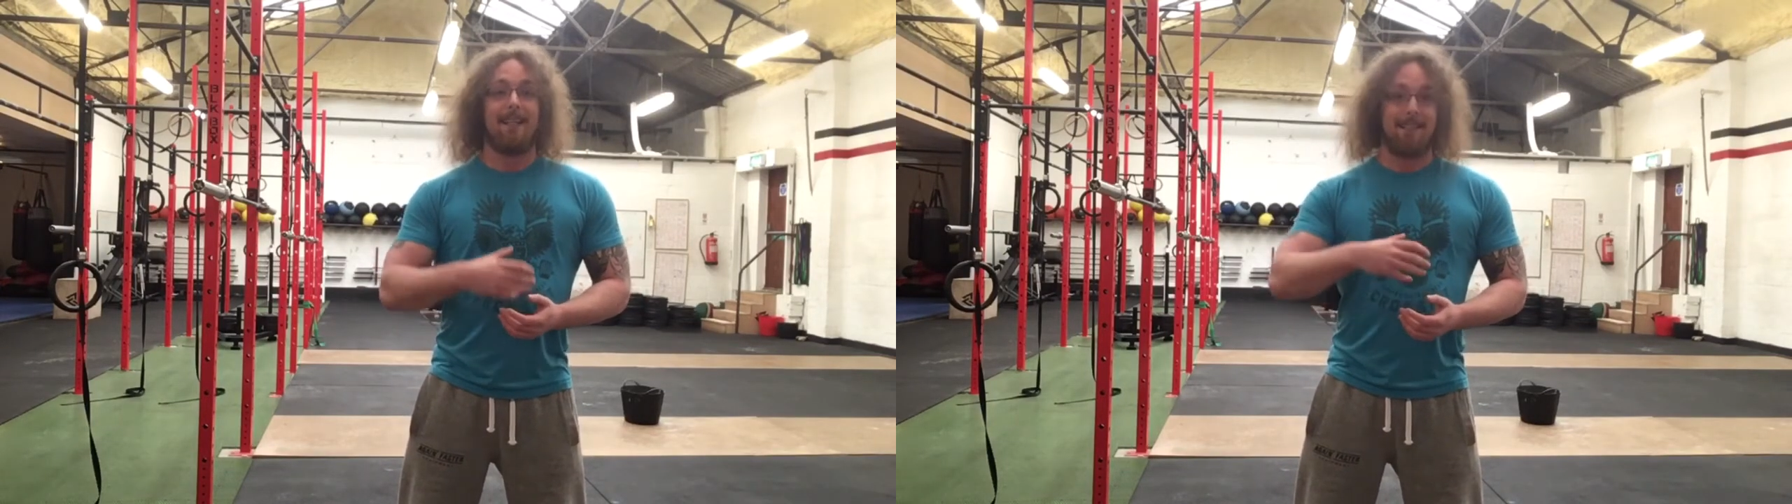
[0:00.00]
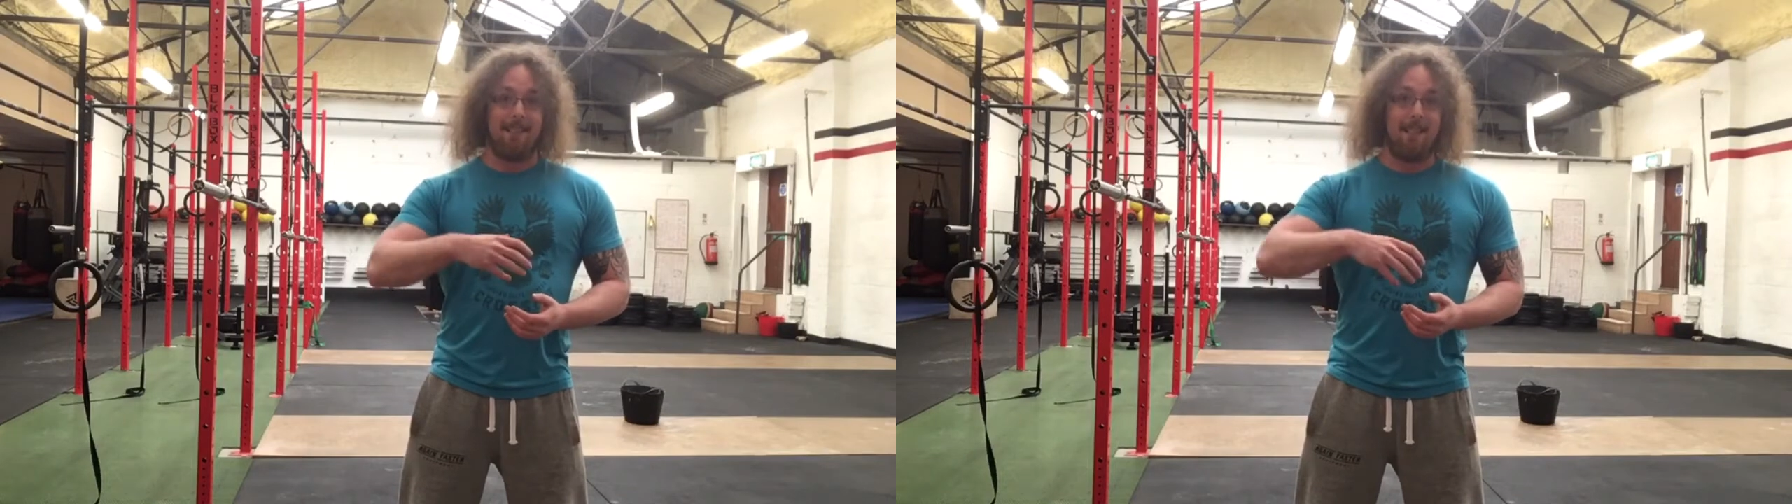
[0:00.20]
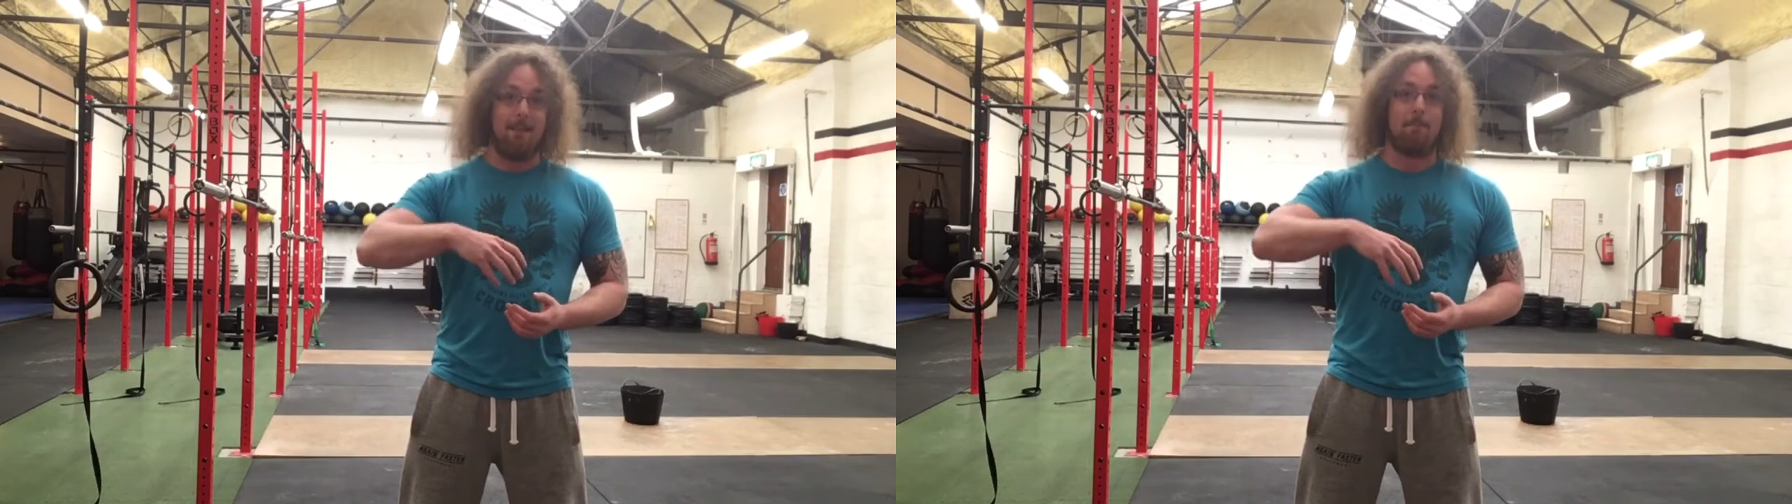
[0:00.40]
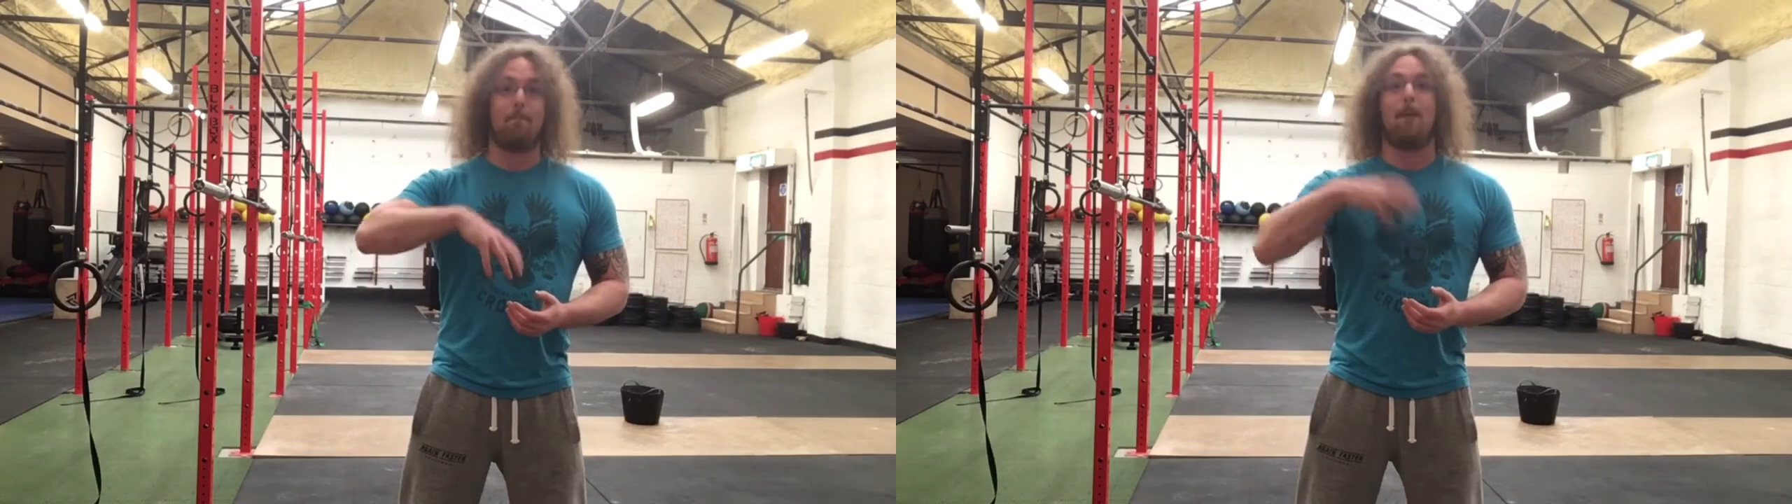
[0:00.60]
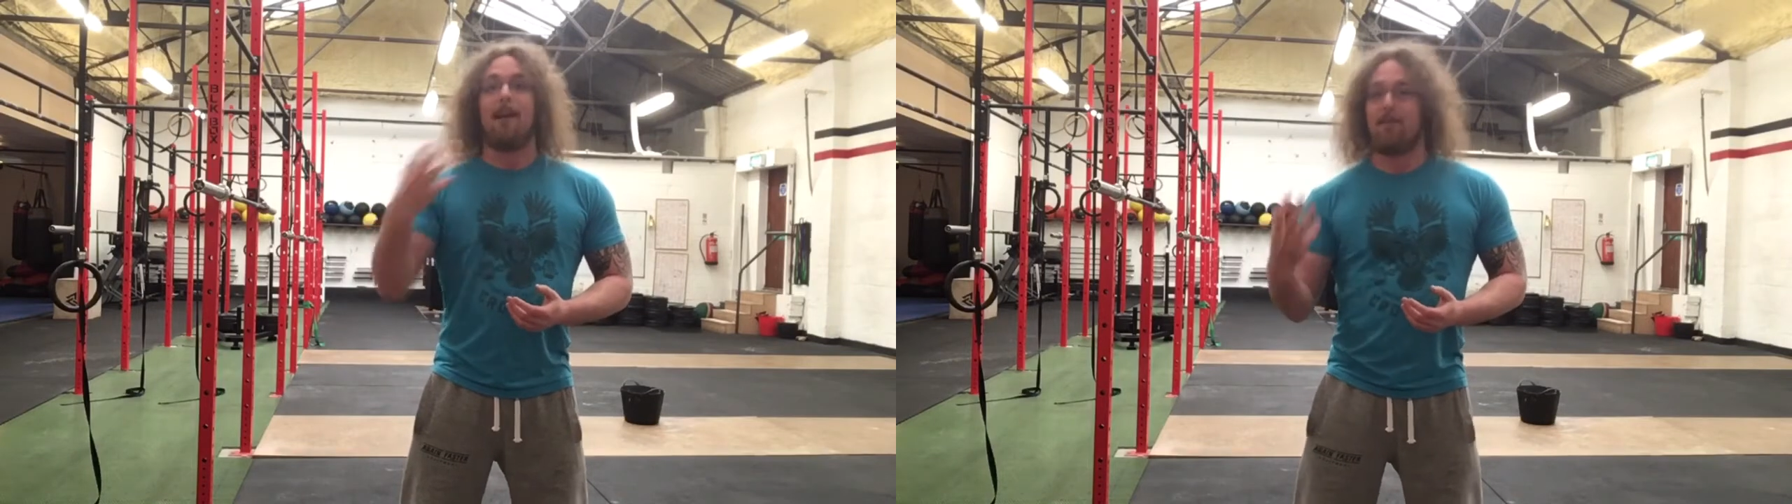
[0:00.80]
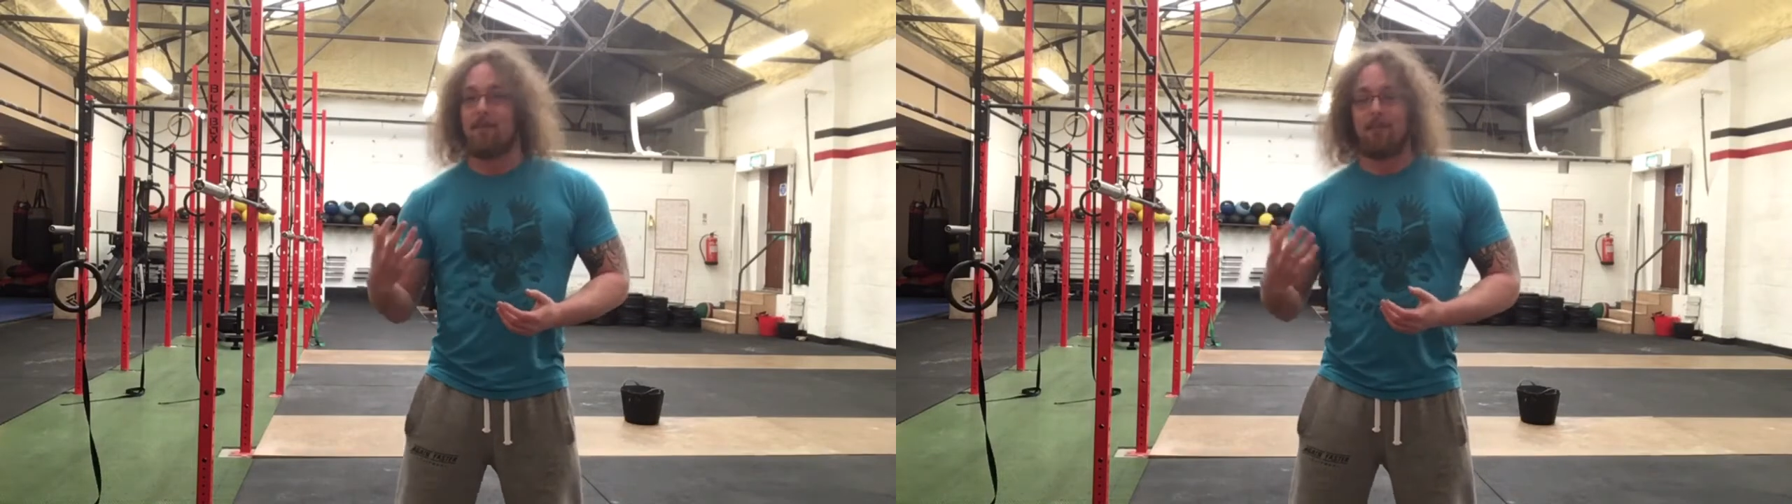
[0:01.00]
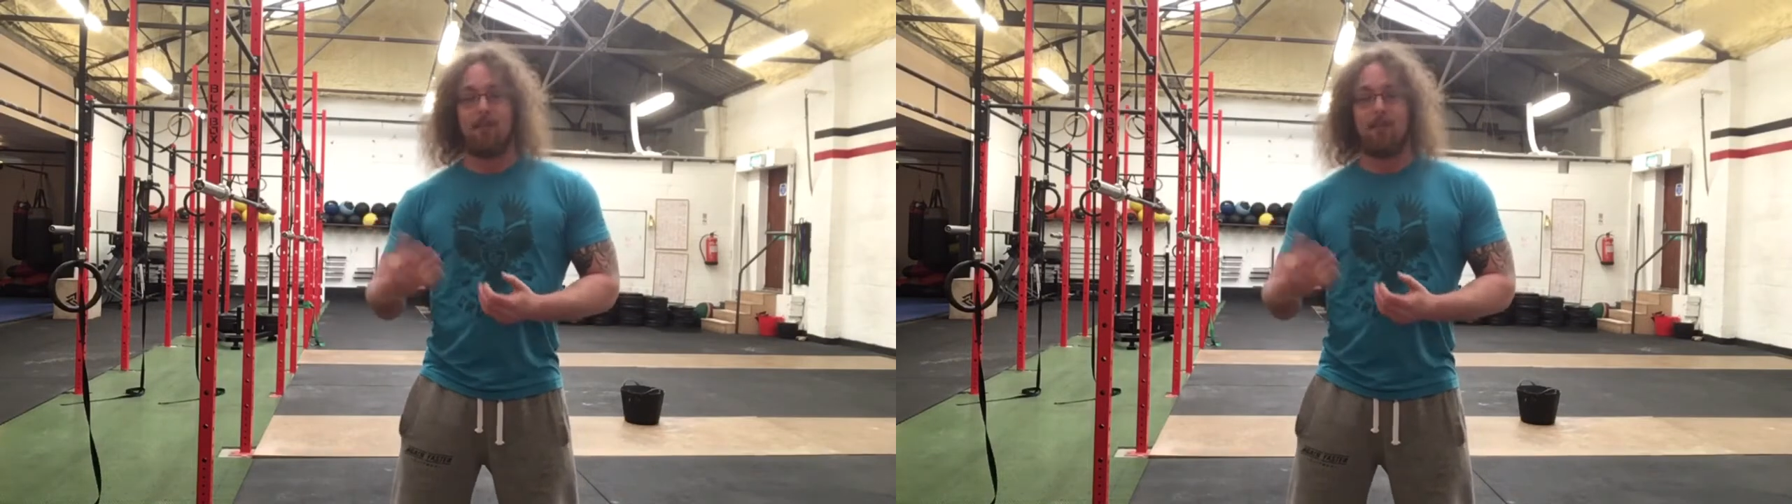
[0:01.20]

It's the benefits